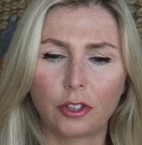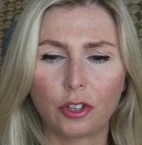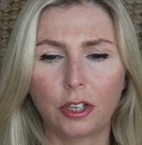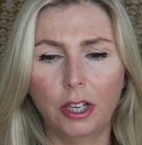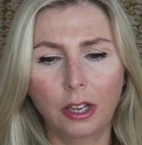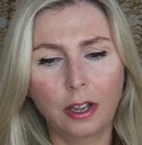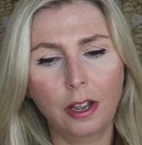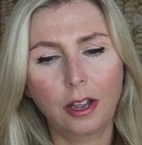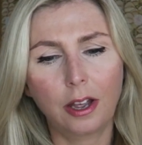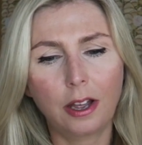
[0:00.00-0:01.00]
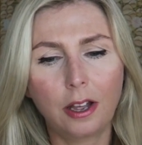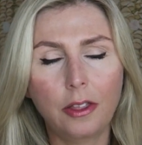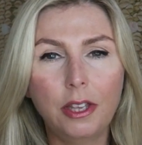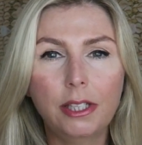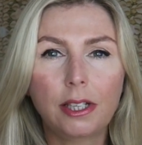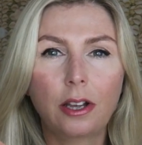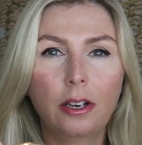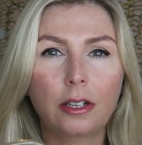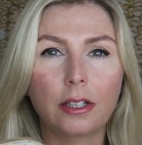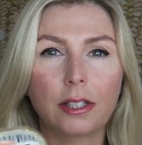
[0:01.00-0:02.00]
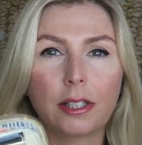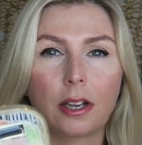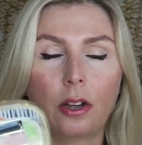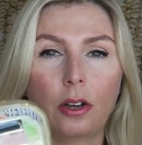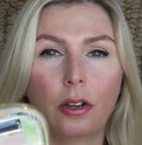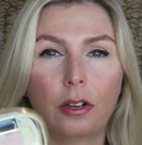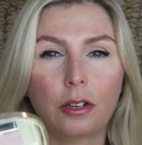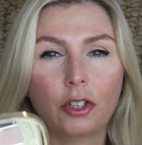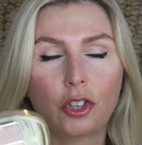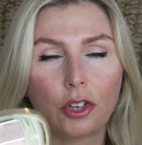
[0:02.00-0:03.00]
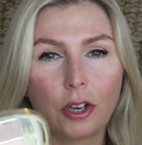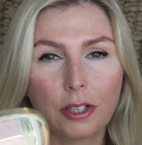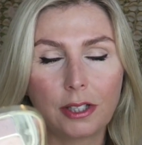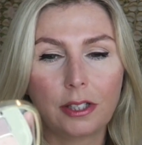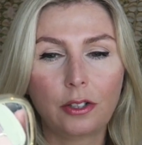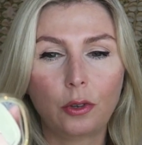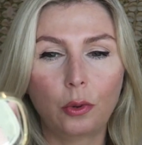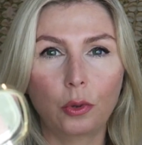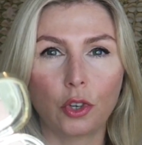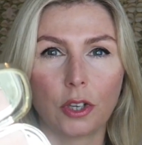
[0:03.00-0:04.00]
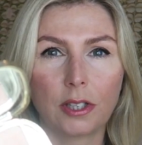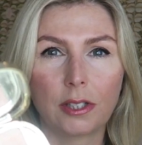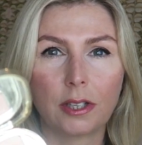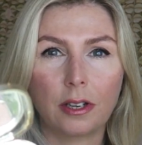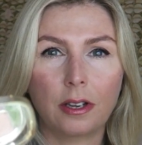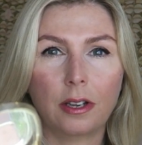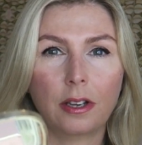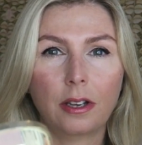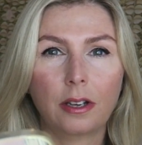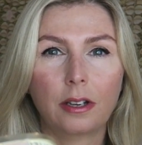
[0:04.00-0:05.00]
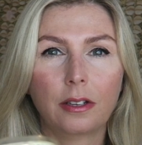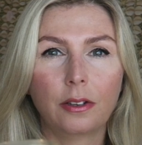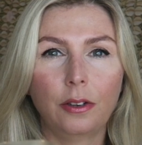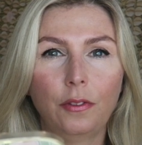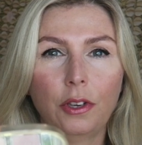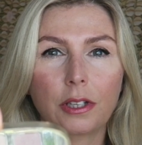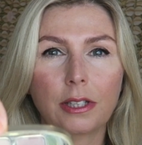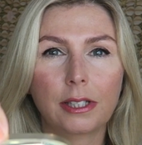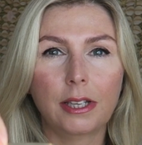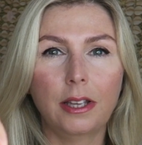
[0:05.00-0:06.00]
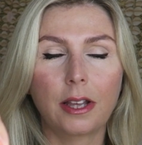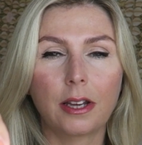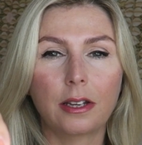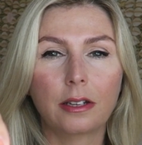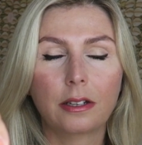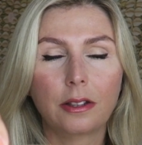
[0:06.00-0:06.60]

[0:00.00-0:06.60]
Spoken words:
actually. These colours are just gorgeous. If you can see there,